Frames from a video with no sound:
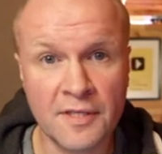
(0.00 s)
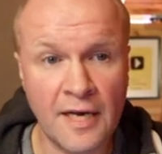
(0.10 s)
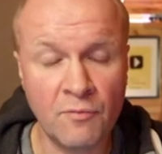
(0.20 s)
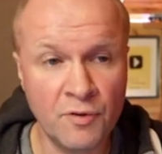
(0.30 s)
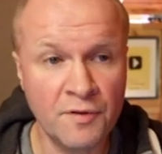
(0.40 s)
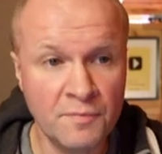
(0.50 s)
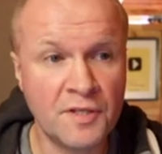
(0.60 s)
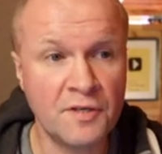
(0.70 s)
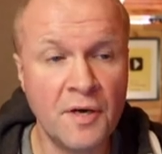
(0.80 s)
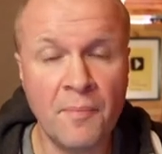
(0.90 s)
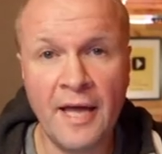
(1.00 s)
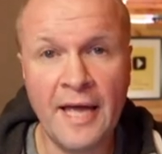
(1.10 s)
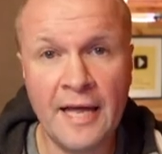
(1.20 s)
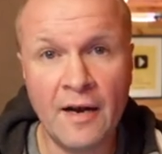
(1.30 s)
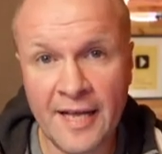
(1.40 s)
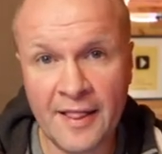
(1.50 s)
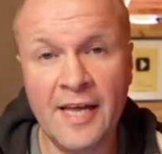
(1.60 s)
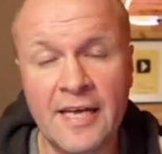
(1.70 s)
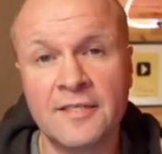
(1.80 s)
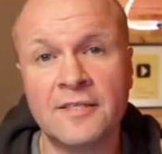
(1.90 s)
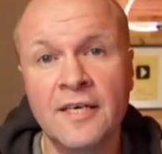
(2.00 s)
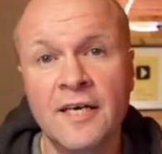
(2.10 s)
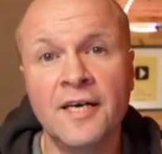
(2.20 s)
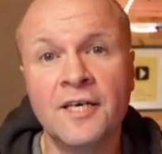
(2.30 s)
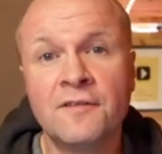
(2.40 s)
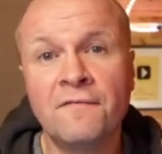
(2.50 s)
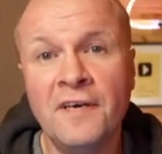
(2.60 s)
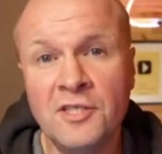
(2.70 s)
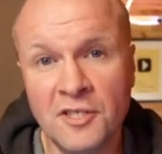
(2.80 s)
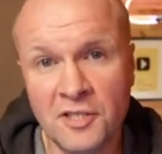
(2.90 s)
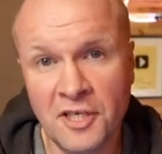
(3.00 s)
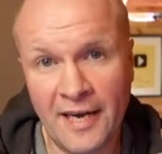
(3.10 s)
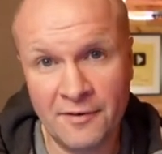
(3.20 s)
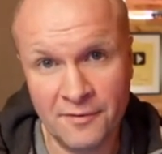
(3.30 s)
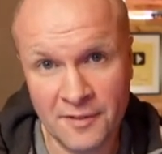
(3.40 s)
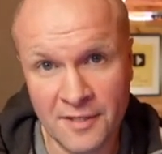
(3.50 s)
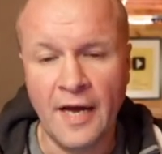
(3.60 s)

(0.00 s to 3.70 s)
I want them to appear like this, as featured channels.